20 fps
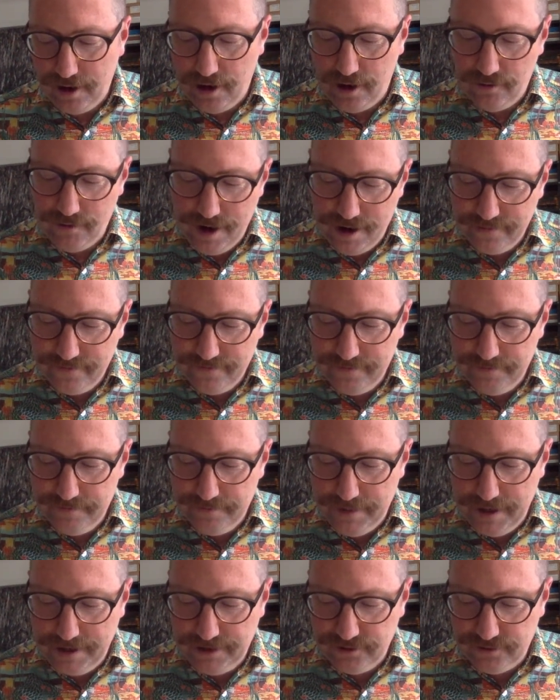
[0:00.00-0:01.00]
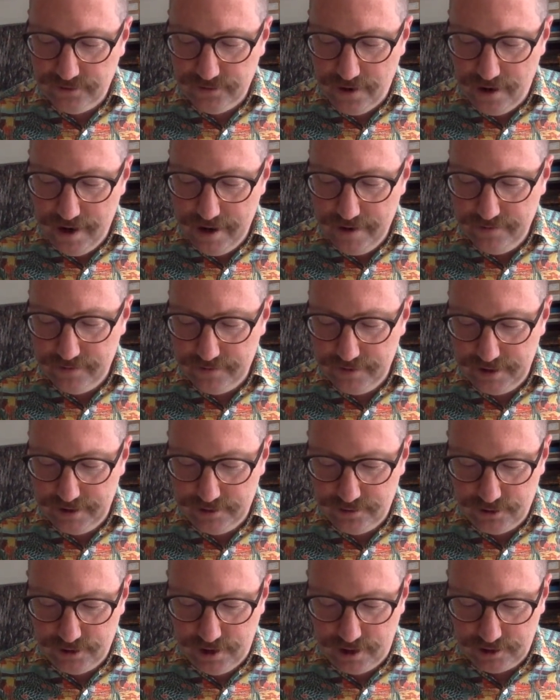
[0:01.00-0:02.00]
Around page 5 of the
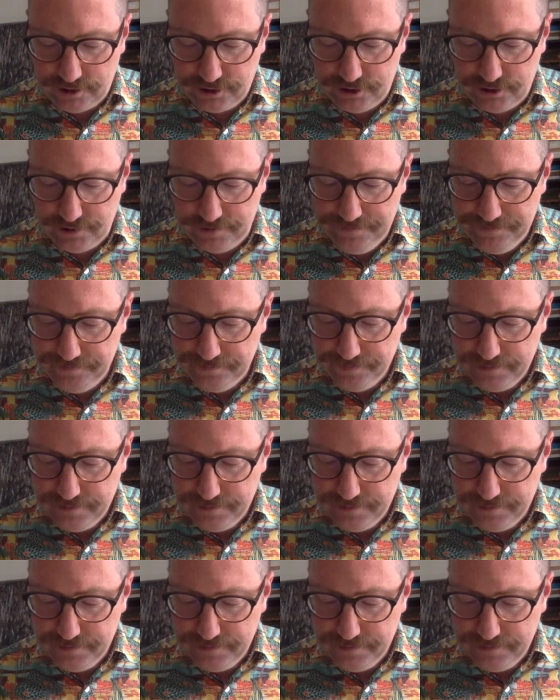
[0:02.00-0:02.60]
introduction,